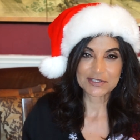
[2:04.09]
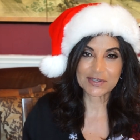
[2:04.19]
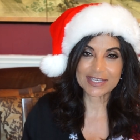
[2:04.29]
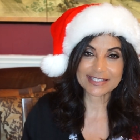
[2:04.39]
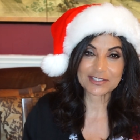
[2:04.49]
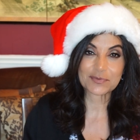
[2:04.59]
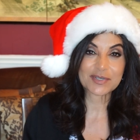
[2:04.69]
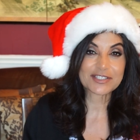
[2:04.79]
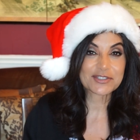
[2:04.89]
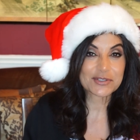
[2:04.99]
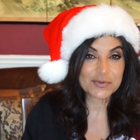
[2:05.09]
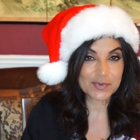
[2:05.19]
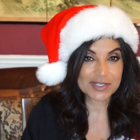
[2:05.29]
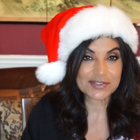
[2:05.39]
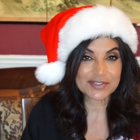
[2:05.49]
So yes, there'll be two
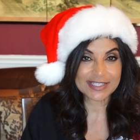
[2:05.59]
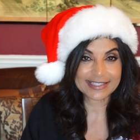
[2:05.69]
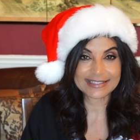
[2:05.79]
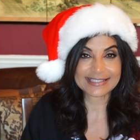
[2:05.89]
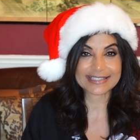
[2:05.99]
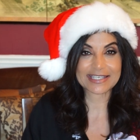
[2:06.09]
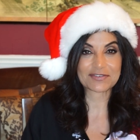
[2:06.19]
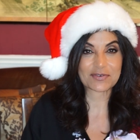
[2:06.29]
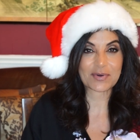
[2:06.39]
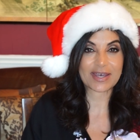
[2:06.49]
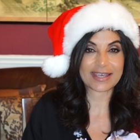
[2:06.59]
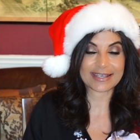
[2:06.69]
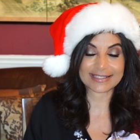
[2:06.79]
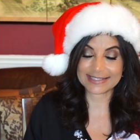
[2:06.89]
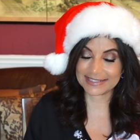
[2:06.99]
winners in this
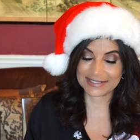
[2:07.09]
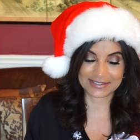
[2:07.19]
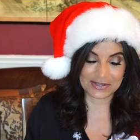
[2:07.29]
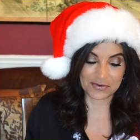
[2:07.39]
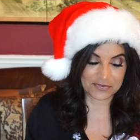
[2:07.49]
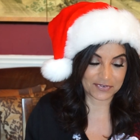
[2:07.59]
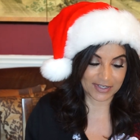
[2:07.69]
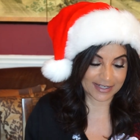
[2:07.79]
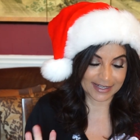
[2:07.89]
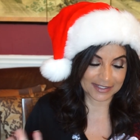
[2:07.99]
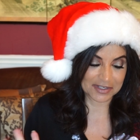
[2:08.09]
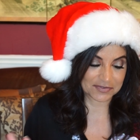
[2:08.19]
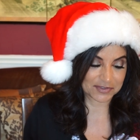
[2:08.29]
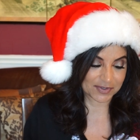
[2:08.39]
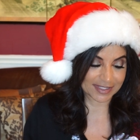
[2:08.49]
giveaway. It's so fun. I
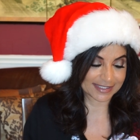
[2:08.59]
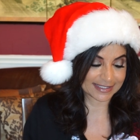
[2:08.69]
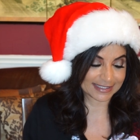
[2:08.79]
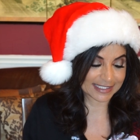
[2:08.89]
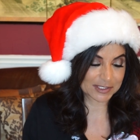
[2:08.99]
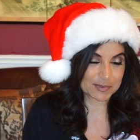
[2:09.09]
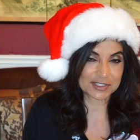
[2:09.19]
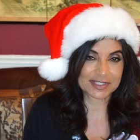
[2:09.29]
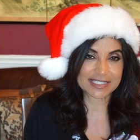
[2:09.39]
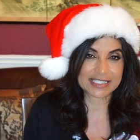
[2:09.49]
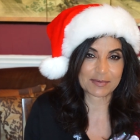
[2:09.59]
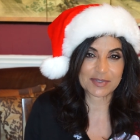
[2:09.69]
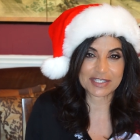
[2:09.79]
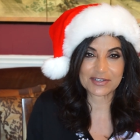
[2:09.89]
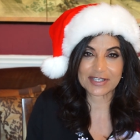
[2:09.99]
love doing this. And especially this time of
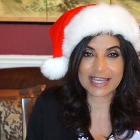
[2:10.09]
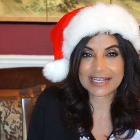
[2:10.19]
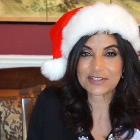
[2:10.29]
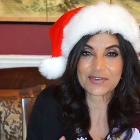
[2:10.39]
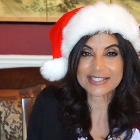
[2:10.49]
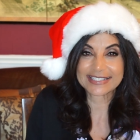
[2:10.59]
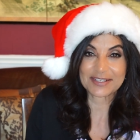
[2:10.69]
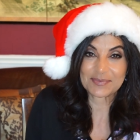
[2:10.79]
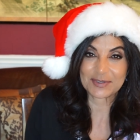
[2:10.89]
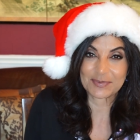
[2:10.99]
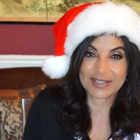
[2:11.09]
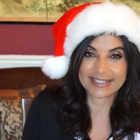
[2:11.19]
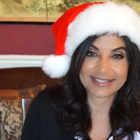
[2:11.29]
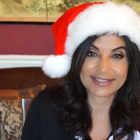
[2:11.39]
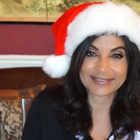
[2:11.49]
the year, you kind of dress it up a little
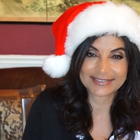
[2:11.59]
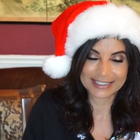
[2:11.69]
bit, you know?